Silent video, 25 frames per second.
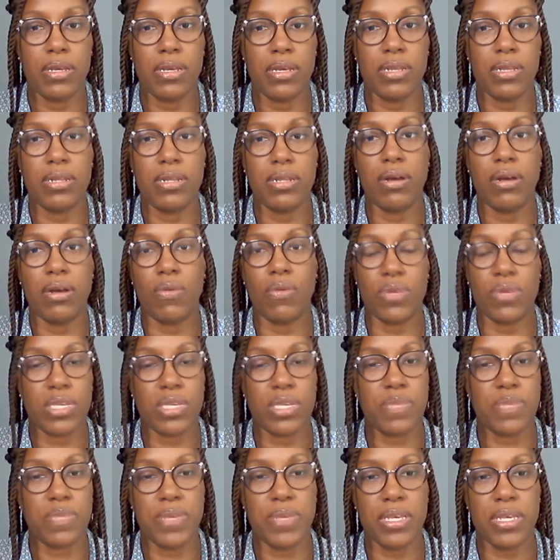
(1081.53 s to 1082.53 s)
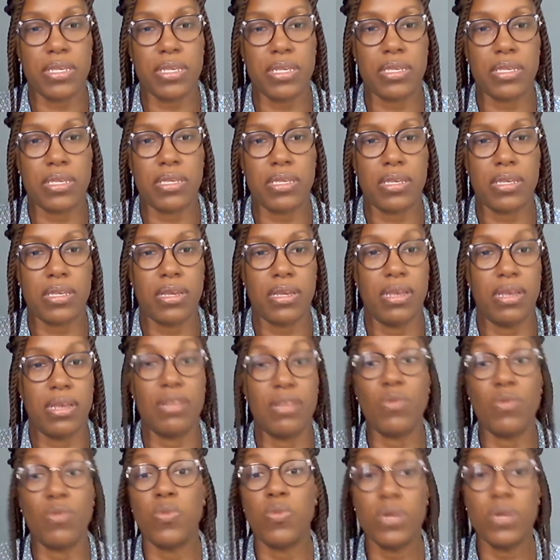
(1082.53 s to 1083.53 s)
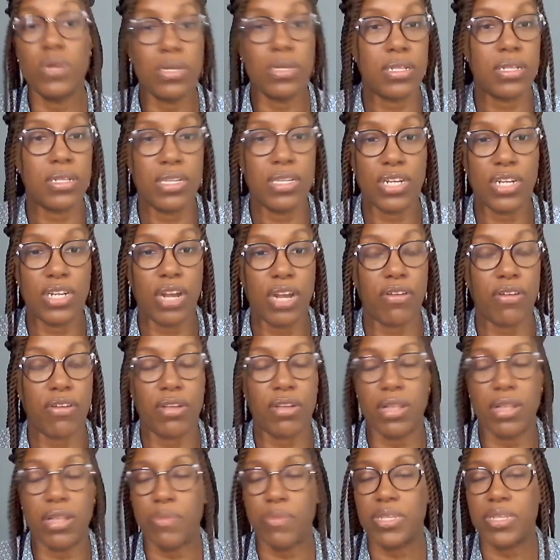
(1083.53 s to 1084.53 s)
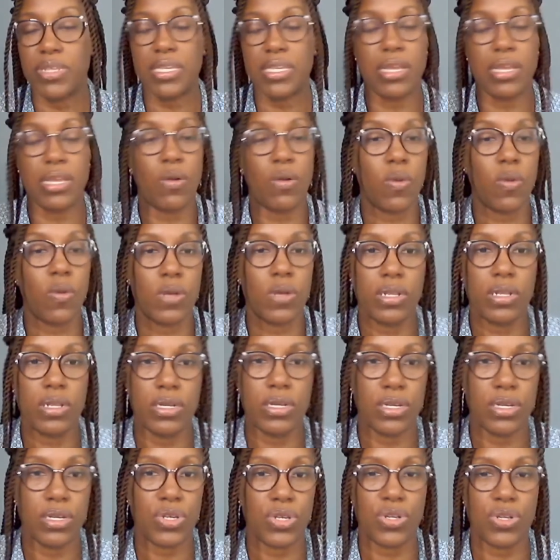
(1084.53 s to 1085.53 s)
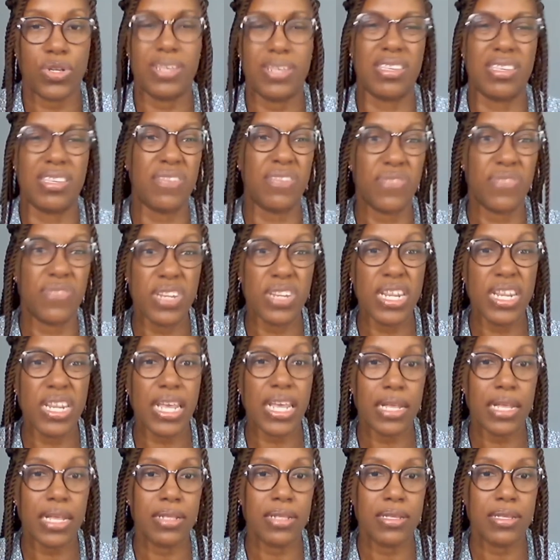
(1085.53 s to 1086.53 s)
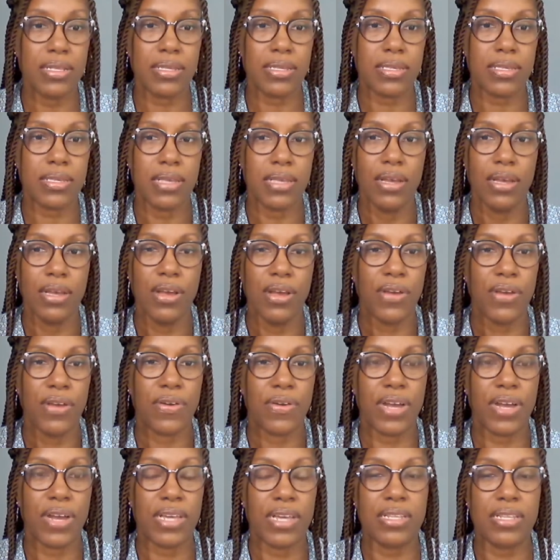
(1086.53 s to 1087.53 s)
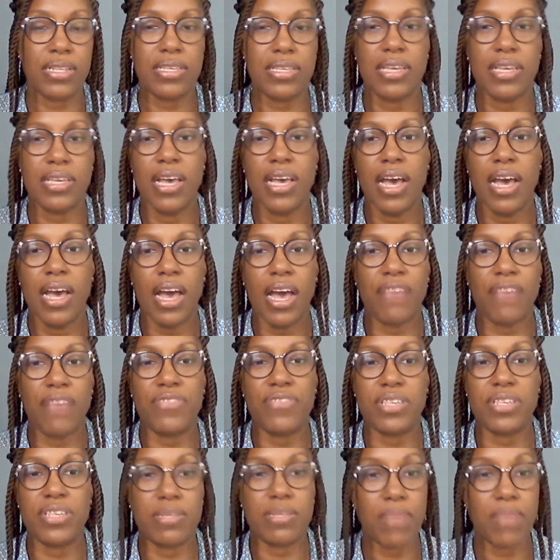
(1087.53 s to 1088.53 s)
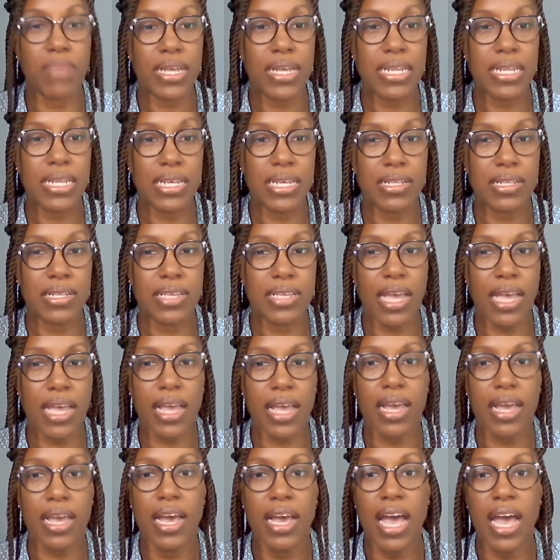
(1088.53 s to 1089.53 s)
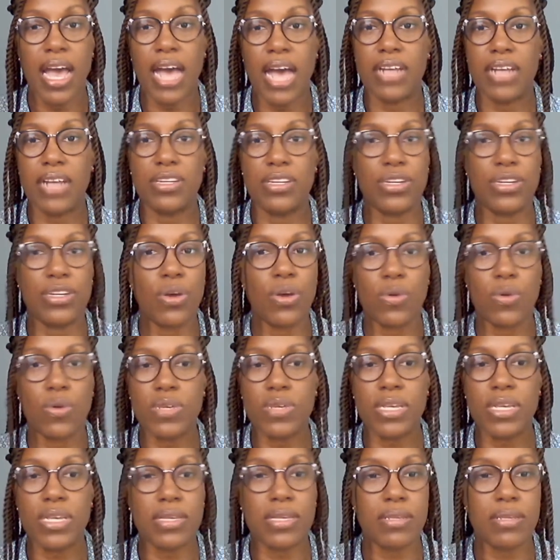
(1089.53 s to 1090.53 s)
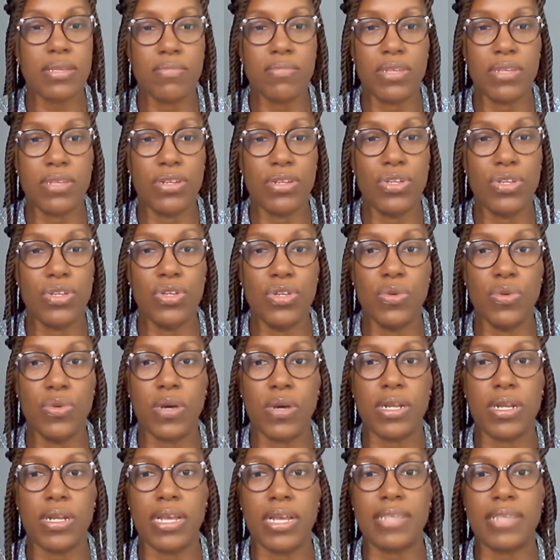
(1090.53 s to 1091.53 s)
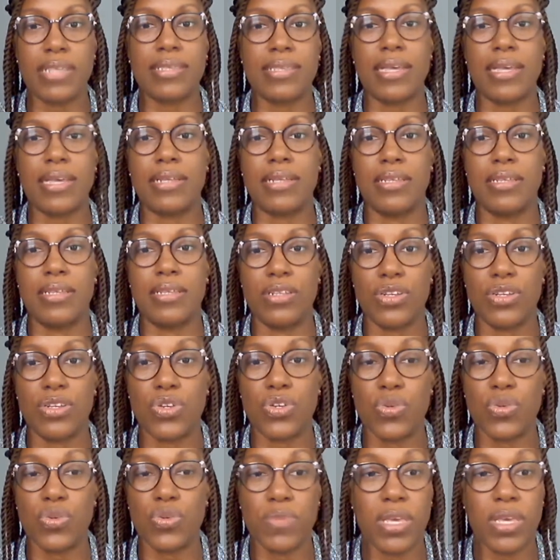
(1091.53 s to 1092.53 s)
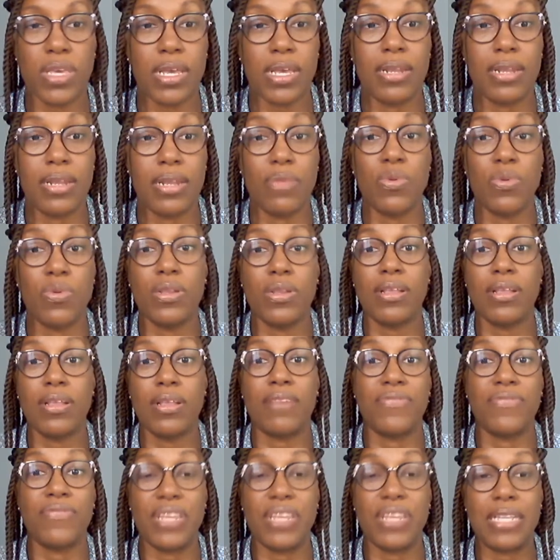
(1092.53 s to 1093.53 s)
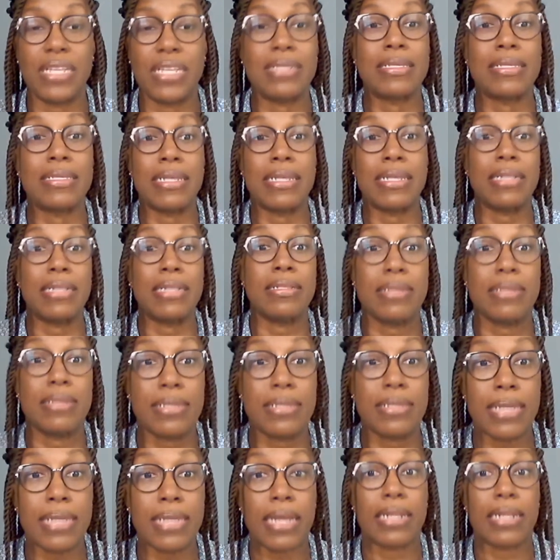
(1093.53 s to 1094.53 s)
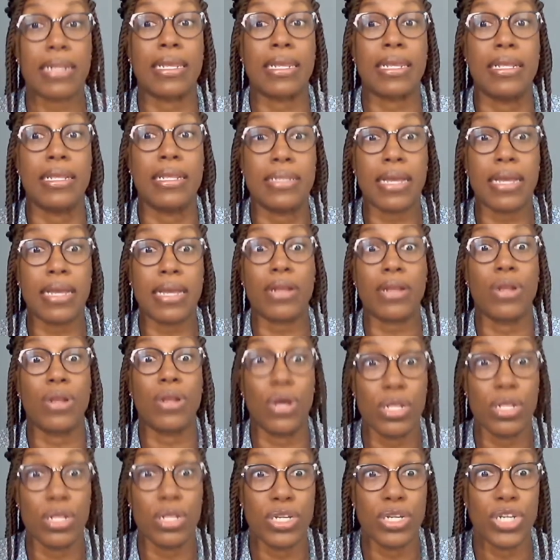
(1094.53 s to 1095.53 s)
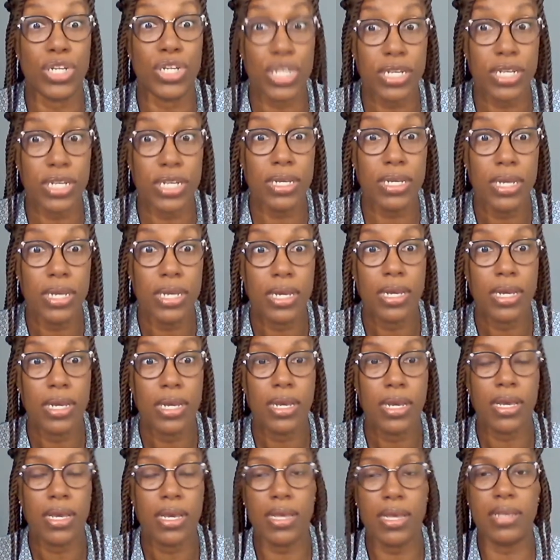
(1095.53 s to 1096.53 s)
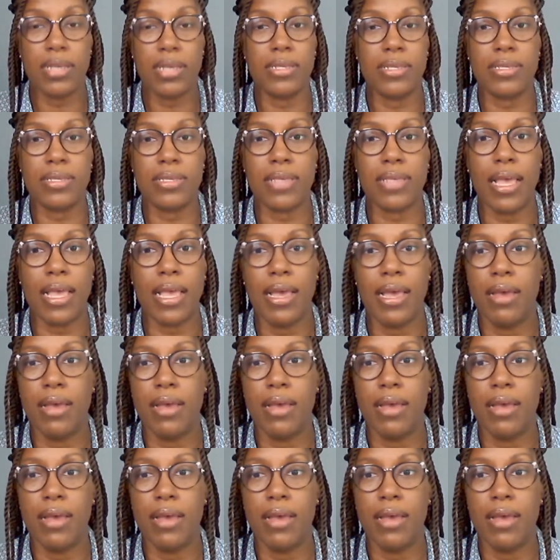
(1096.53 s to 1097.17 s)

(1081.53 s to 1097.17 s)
in our space, in the world in general. I would say in all industries, even nails, right? I visit my nail tech and she always has something new and exciting to show me in the world of nails. Nail technology is